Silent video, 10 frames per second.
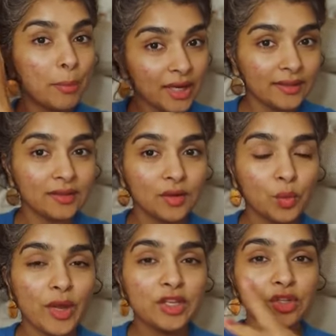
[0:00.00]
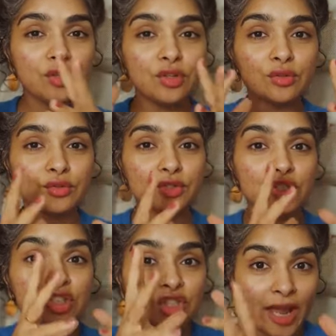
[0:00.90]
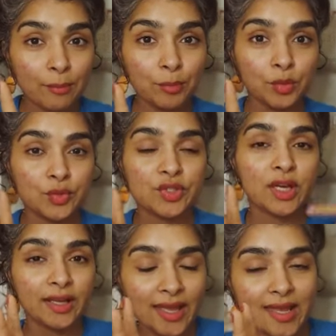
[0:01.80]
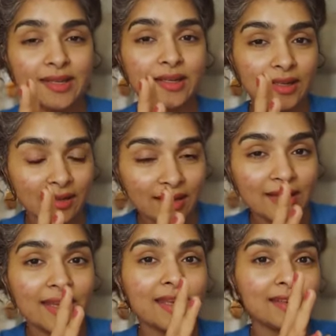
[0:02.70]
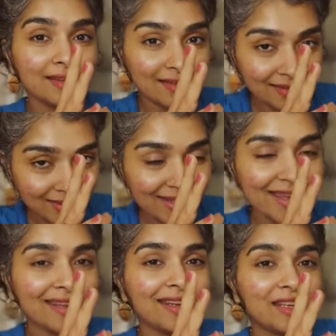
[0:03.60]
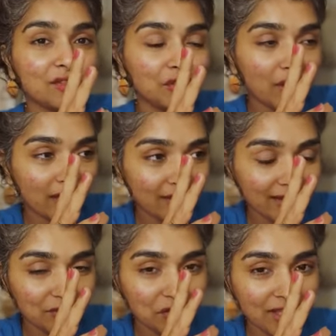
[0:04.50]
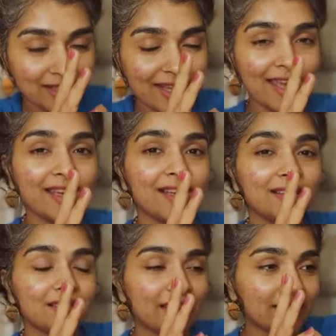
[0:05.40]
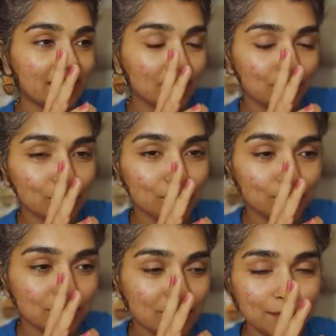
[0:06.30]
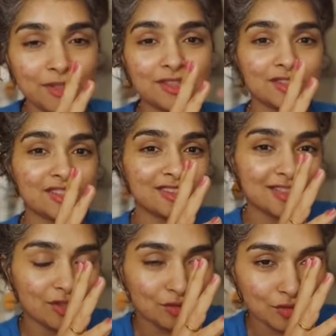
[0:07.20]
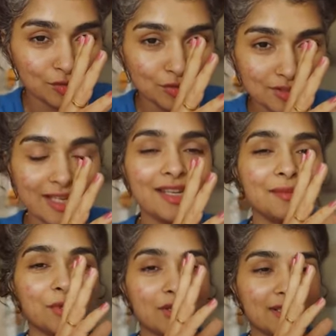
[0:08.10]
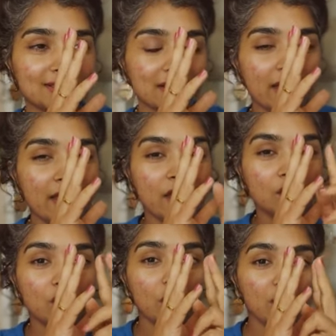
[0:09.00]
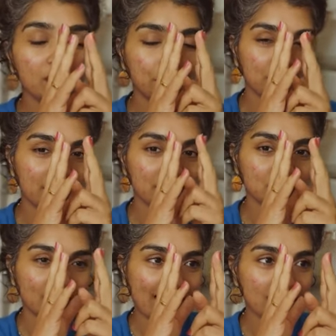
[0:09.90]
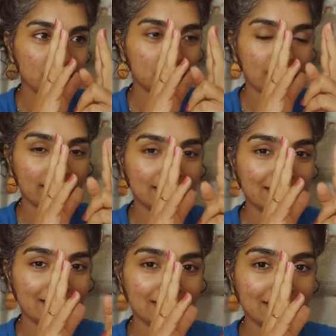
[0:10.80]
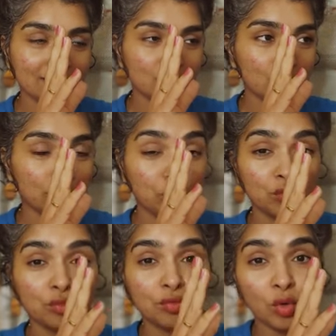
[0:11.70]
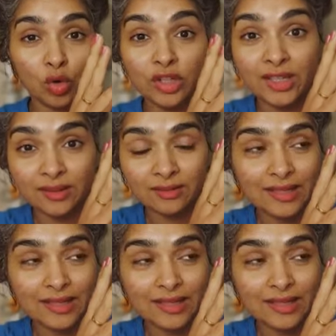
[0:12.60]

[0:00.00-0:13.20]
But when you use shampoos again and then again and then again, and if you had, if you get hair color, and then if you use deep conditioners, and if you use styling products, your pH value can increase to up to fourteen.